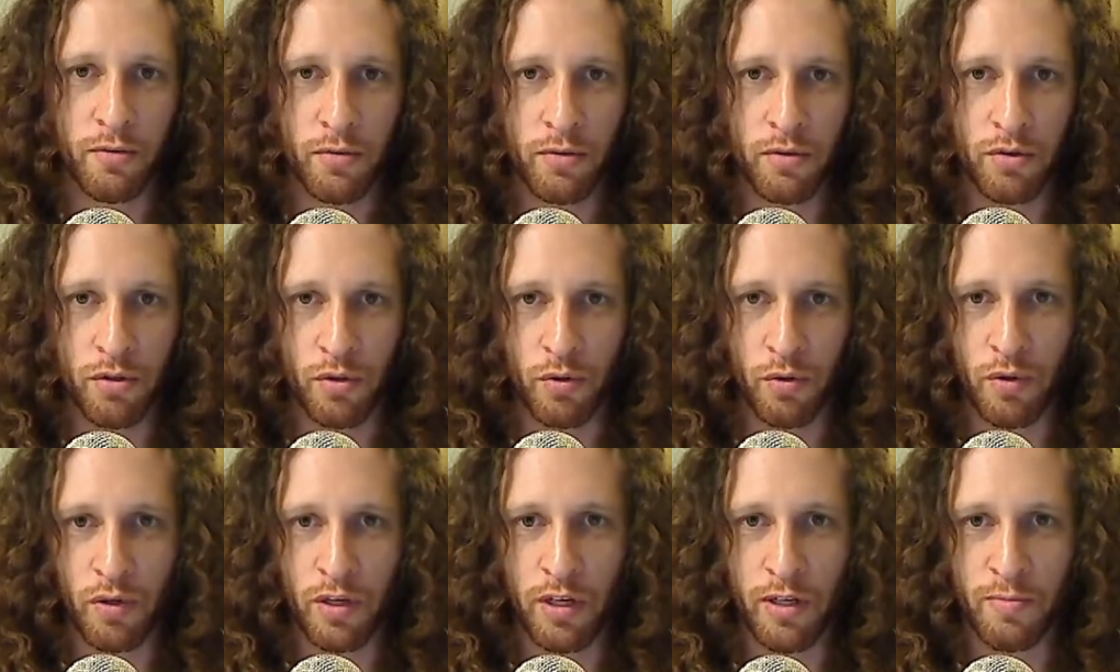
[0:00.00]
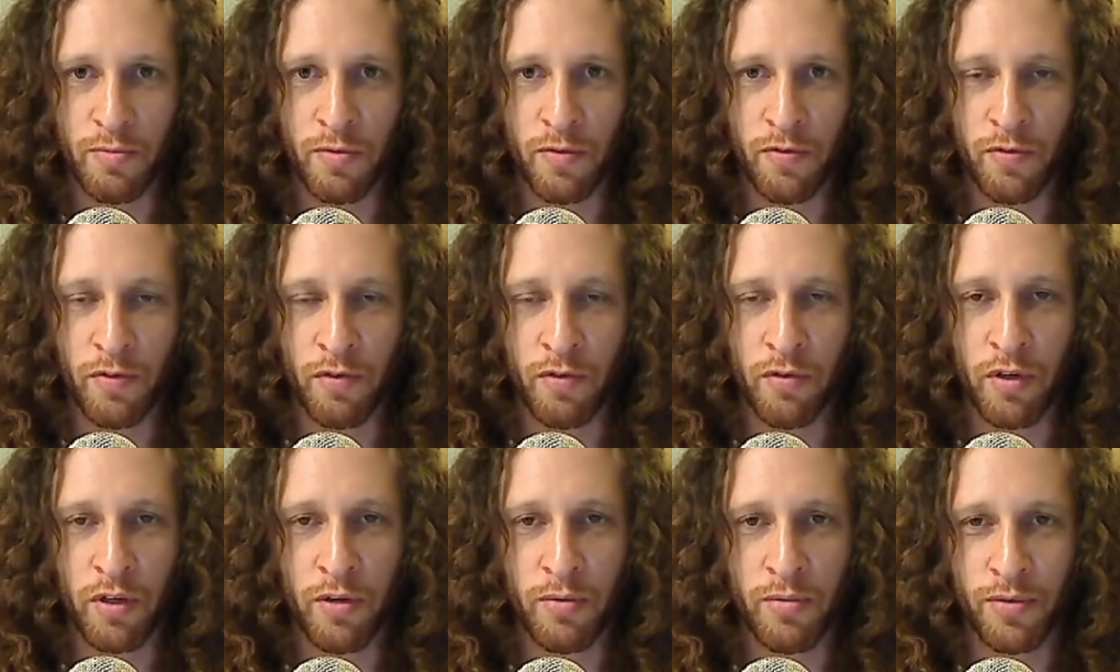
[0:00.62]
was shortly
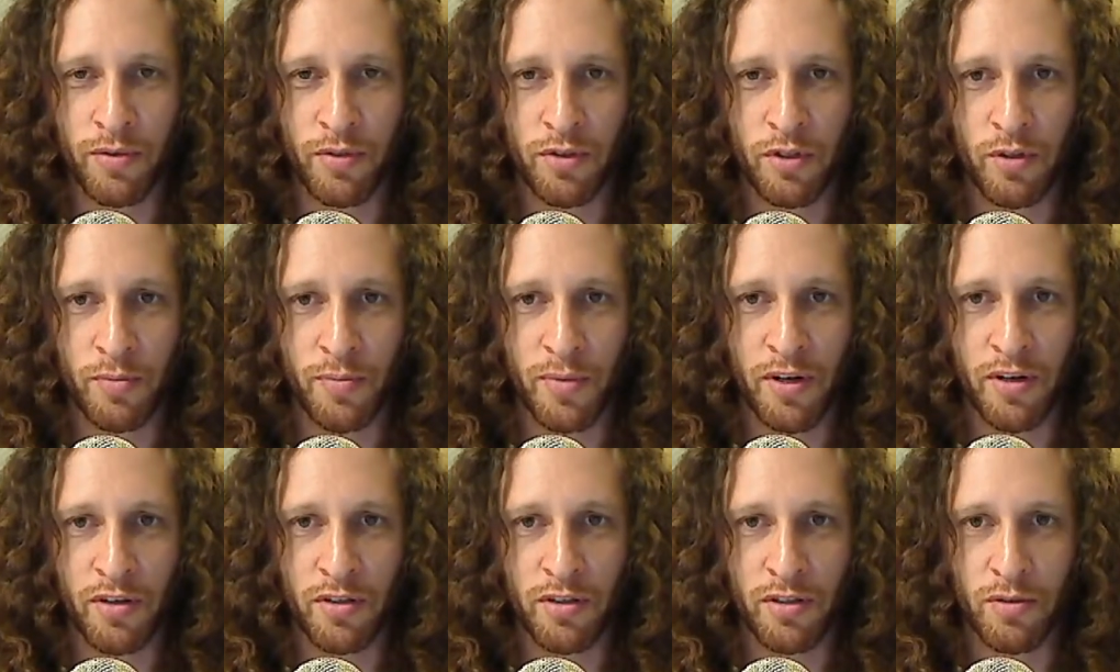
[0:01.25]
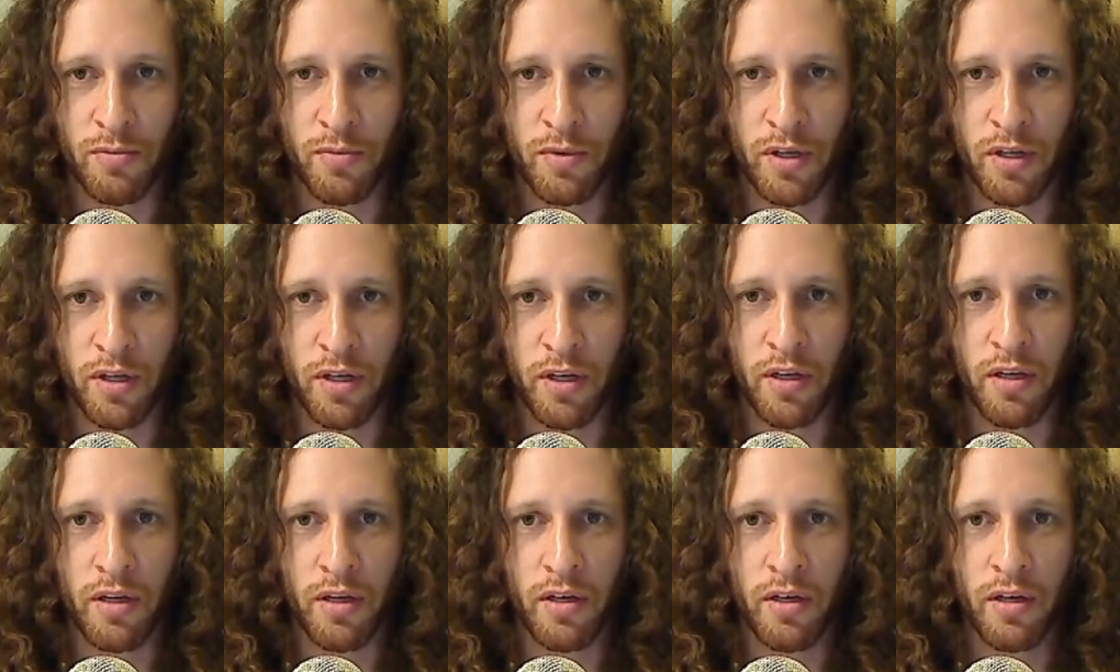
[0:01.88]
before he was to pass
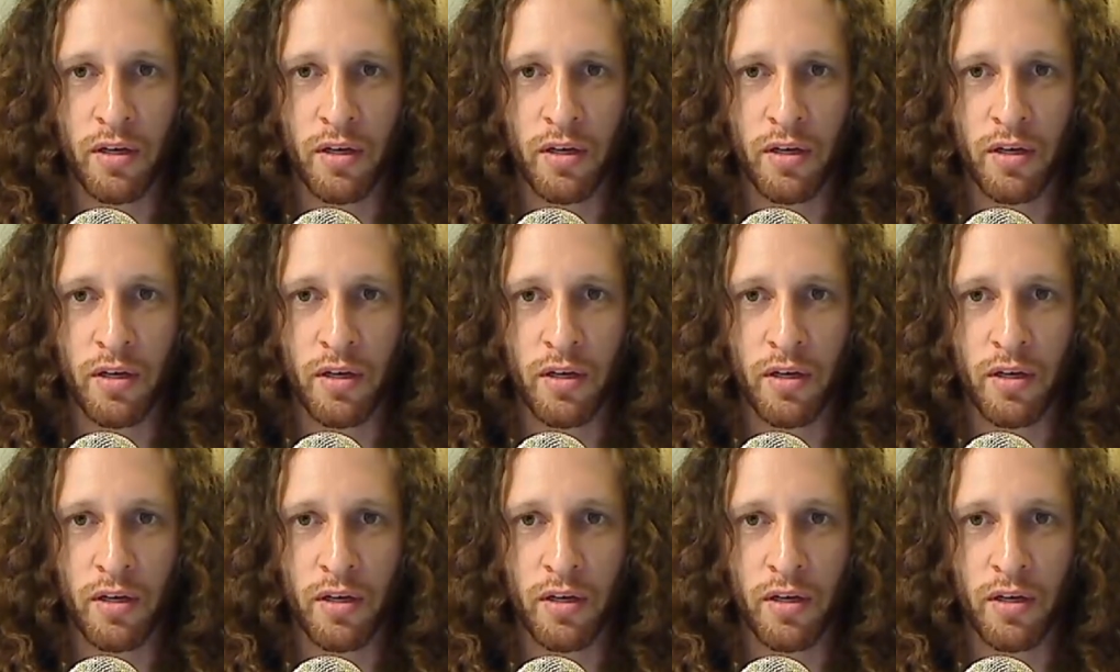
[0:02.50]
away